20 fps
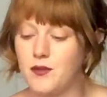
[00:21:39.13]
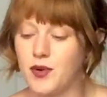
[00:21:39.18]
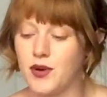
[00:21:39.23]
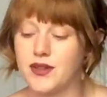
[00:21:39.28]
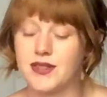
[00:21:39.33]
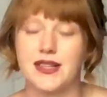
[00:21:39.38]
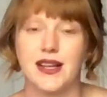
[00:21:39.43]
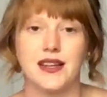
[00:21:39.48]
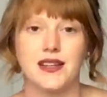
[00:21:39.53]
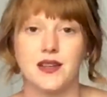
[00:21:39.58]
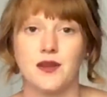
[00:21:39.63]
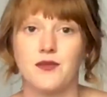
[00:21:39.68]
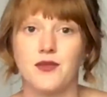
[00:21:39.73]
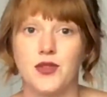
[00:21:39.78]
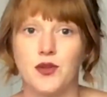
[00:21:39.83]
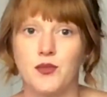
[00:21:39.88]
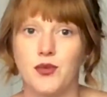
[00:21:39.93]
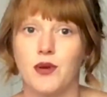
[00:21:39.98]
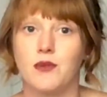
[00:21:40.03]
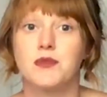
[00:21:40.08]
books lined up for
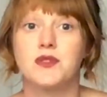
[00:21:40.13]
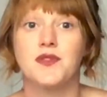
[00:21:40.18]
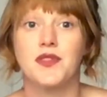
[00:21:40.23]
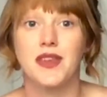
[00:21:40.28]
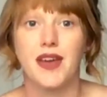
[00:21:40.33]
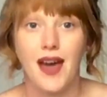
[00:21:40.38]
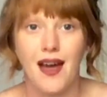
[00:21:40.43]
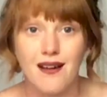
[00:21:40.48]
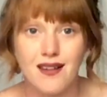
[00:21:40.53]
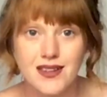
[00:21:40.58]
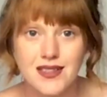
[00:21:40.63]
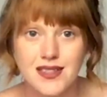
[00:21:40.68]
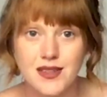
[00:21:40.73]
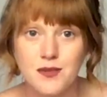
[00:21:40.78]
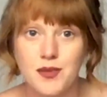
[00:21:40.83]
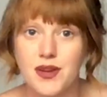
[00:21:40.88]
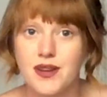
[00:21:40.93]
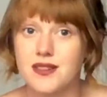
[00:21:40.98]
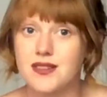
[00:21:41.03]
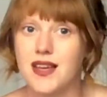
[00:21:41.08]
the prompts for the character
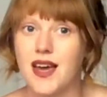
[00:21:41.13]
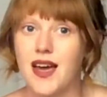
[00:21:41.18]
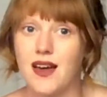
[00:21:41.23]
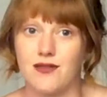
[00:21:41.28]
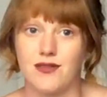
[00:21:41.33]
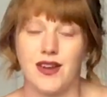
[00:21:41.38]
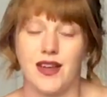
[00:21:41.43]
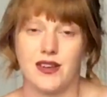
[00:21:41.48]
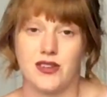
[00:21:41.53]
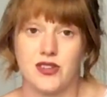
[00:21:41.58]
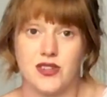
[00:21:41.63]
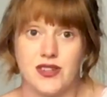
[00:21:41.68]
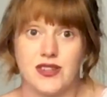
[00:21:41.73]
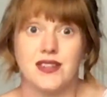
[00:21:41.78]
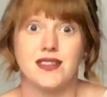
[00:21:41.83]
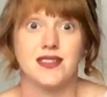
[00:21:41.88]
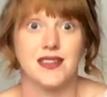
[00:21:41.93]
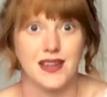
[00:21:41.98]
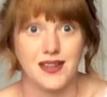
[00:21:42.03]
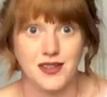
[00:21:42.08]
because I haven't actually
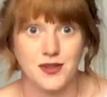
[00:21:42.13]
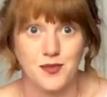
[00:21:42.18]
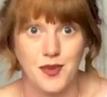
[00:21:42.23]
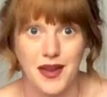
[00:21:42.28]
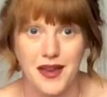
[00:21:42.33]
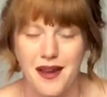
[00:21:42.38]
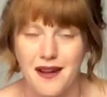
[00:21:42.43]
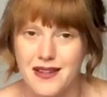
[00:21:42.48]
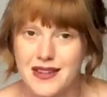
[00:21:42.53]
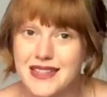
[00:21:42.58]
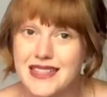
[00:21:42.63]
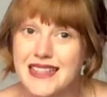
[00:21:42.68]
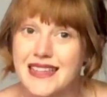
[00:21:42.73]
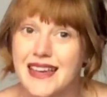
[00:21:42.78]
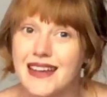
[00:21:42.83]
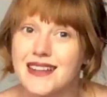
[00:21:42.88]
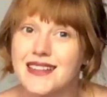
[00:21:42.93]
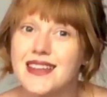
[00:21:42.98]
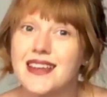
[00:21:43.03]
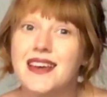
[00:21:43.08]
designed my character
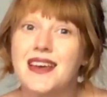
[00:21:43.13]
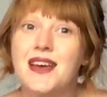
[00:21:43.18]
yet.